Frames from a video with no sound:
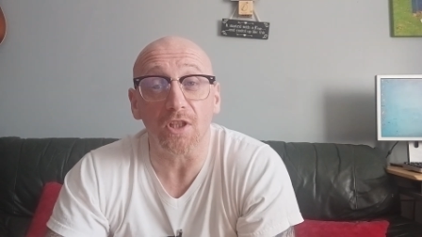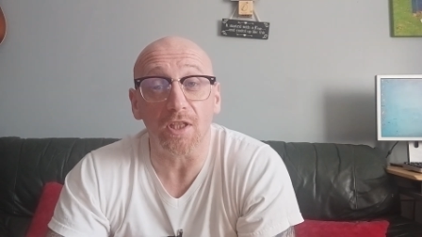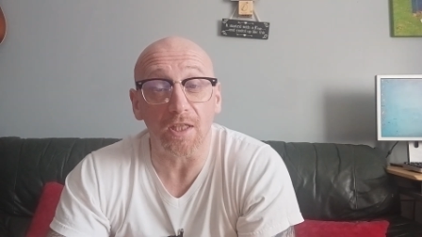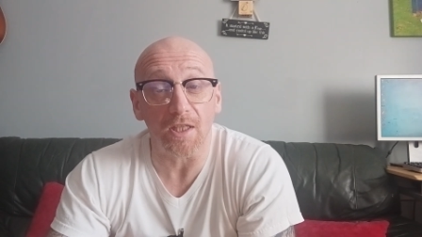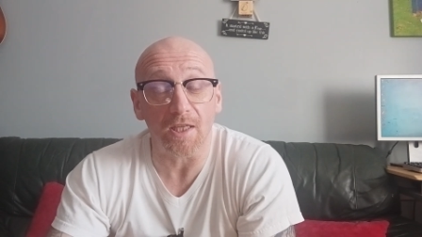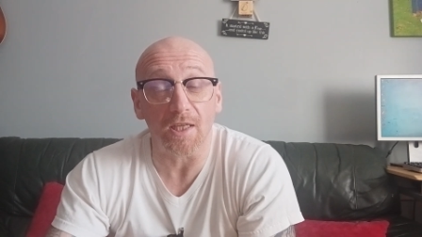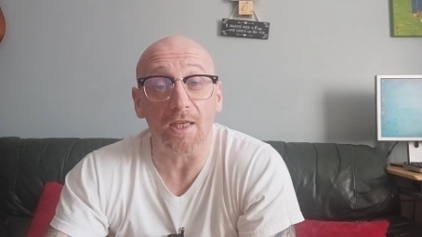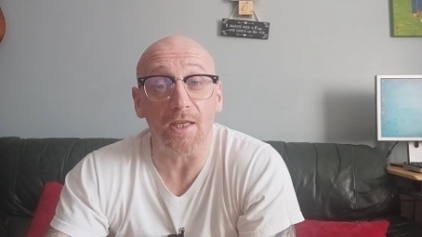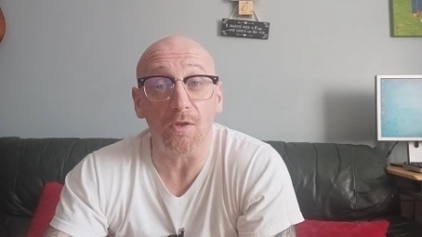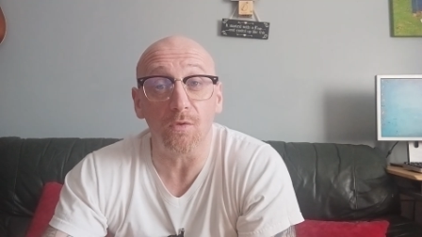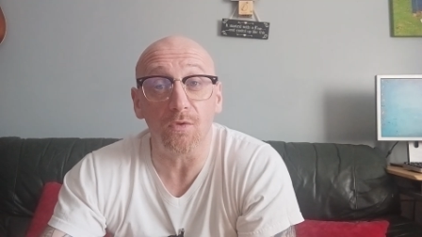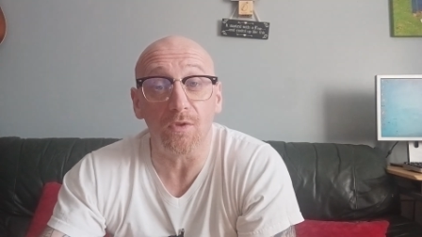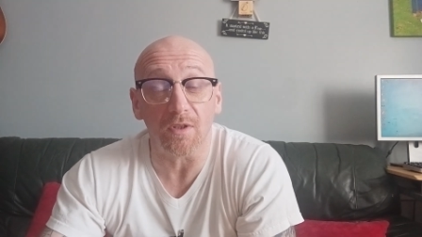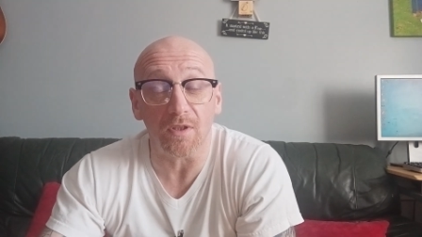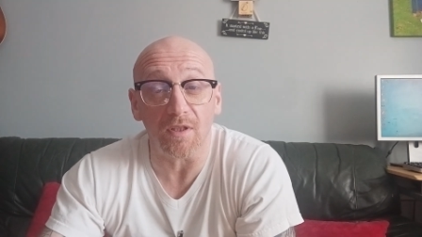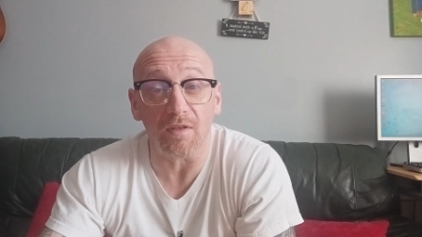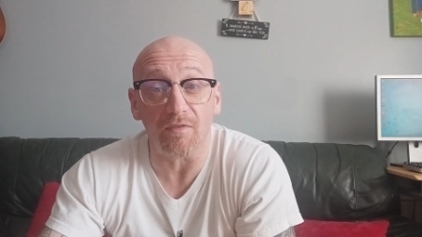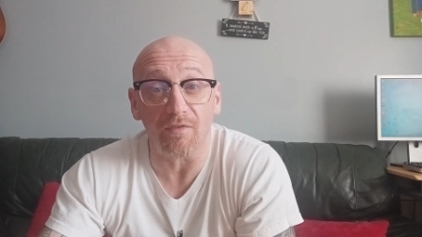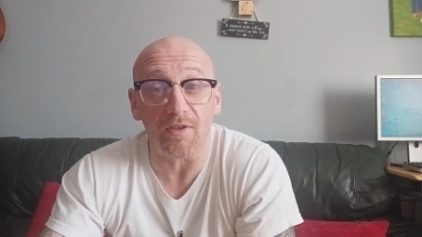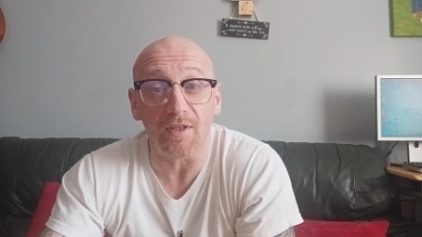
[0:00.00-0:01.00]

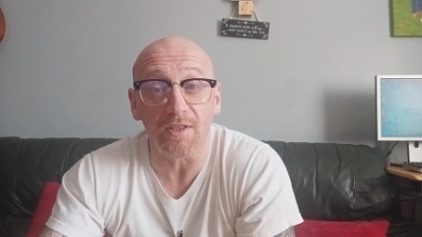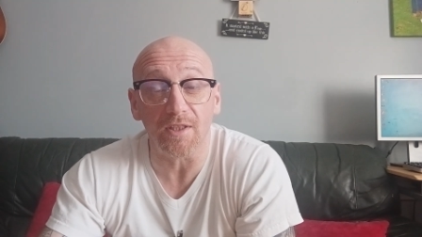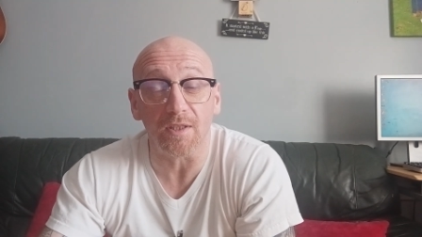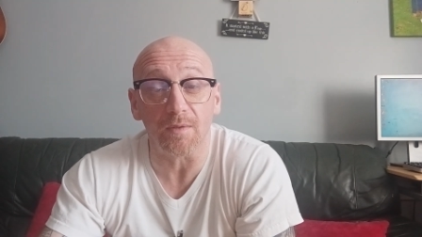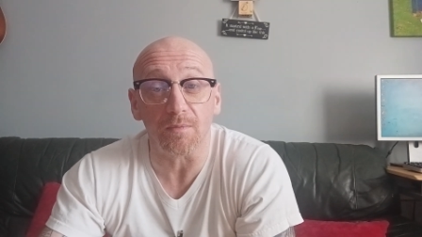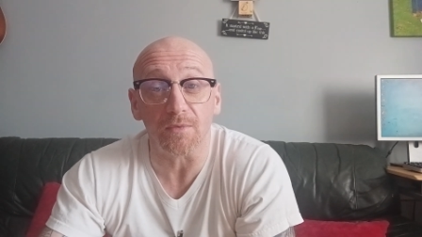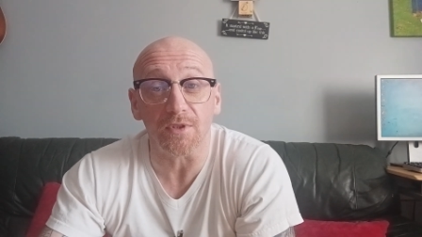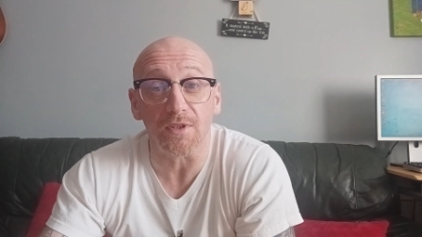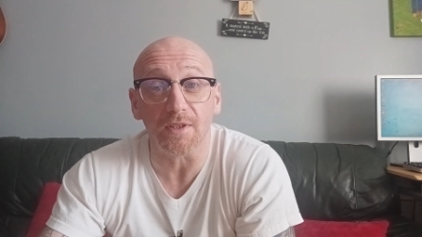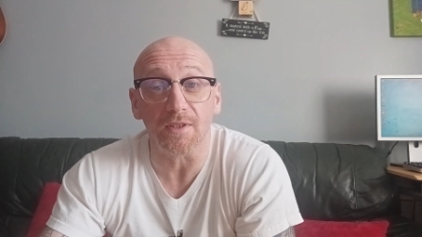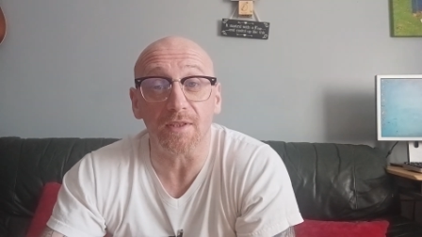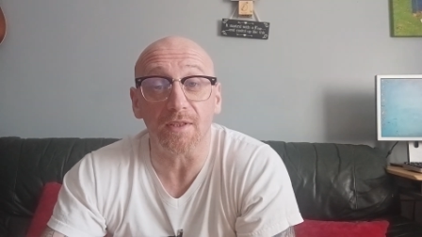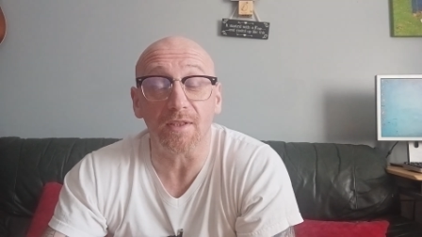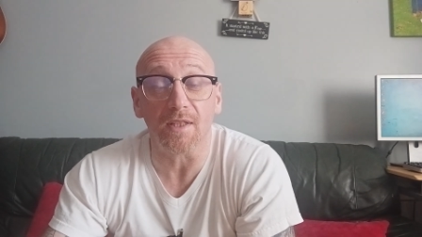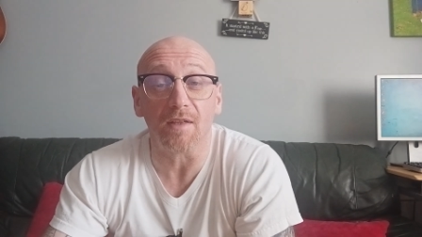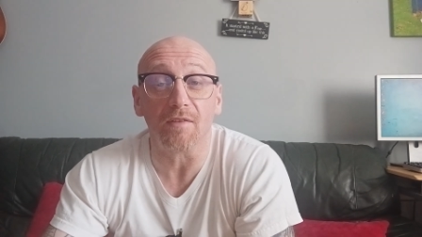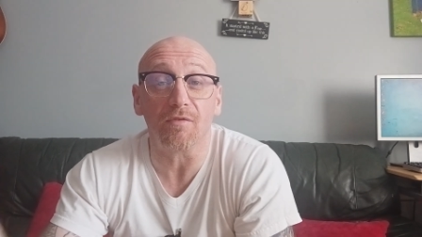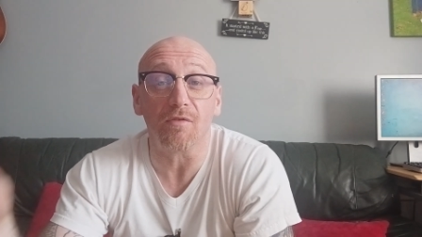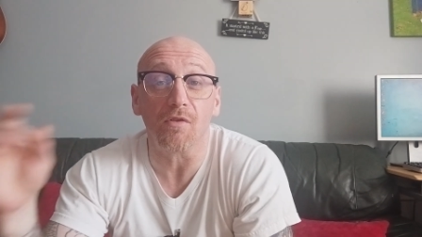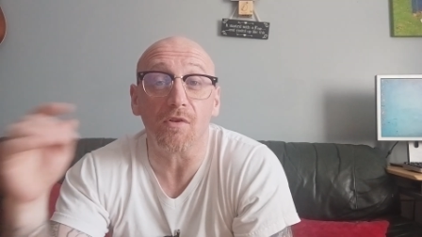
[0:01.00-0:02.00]
including the victims
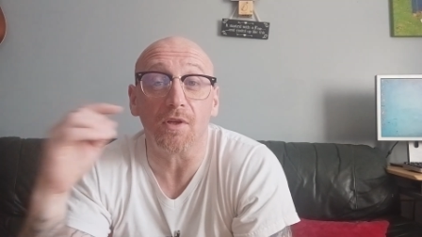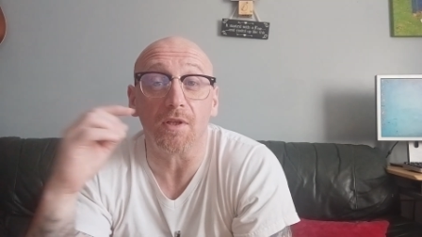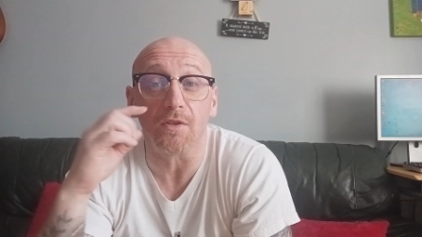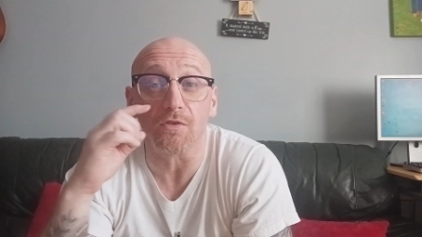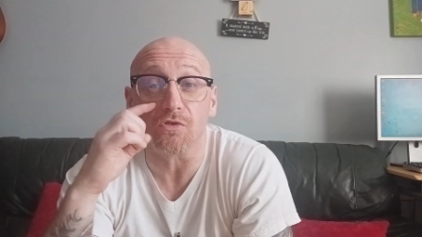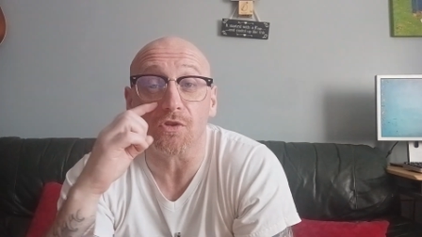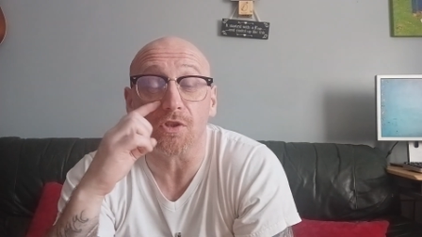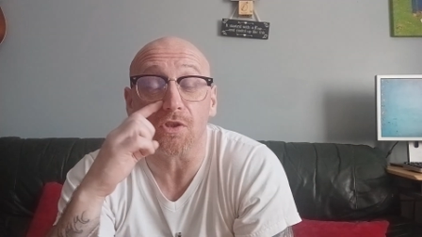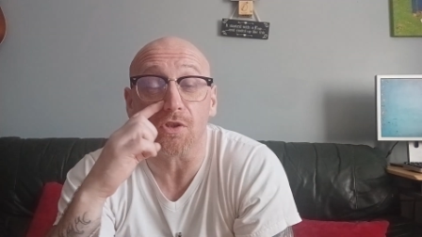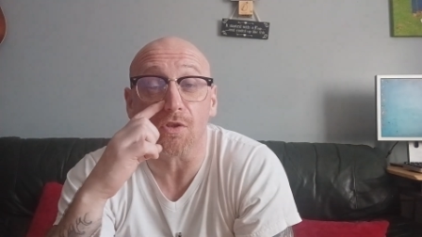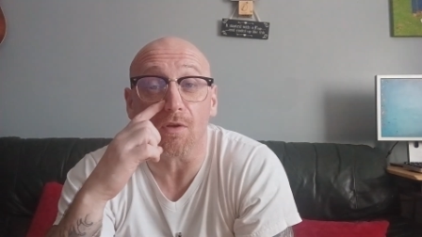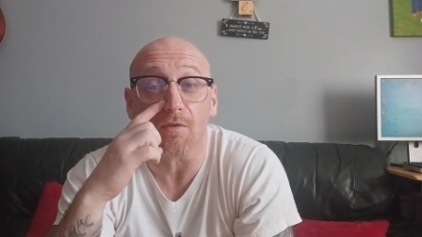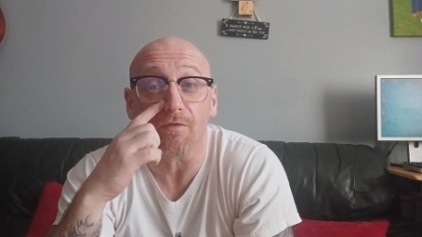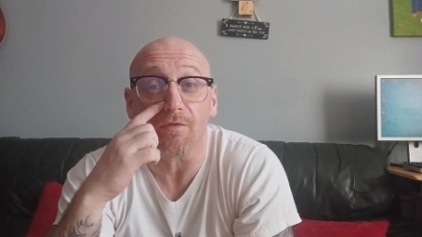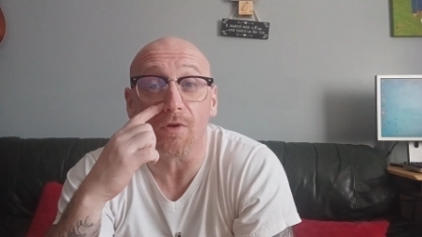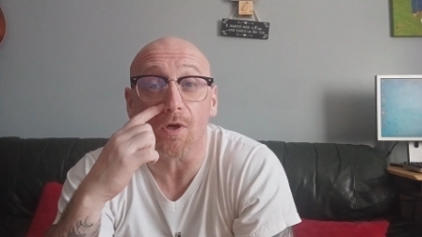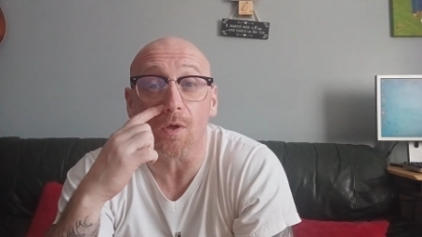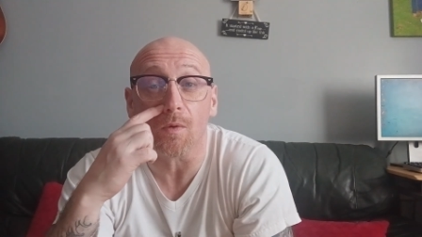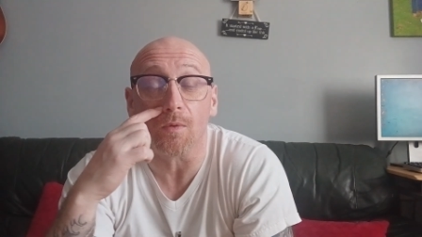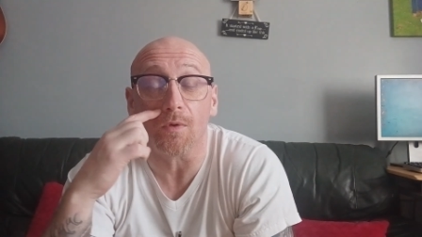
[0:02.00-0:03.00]
that fucking tried to come
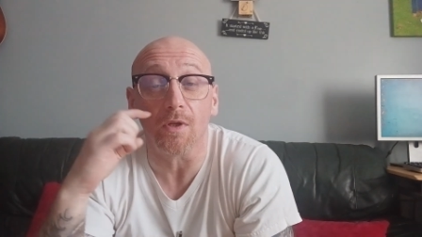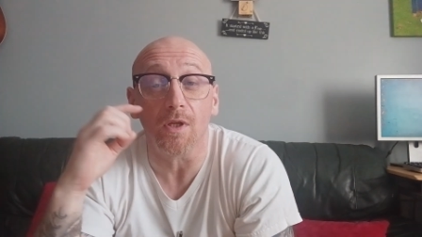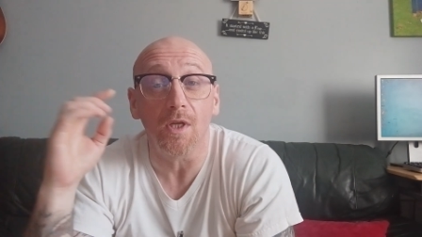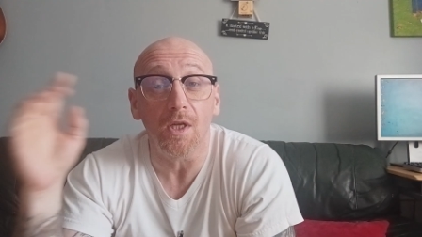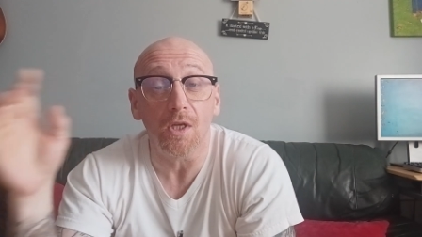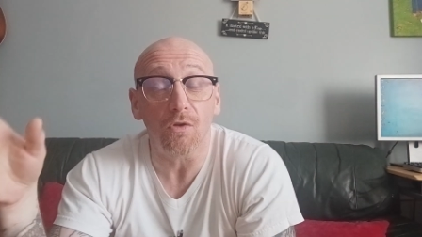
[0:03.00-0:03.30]
forward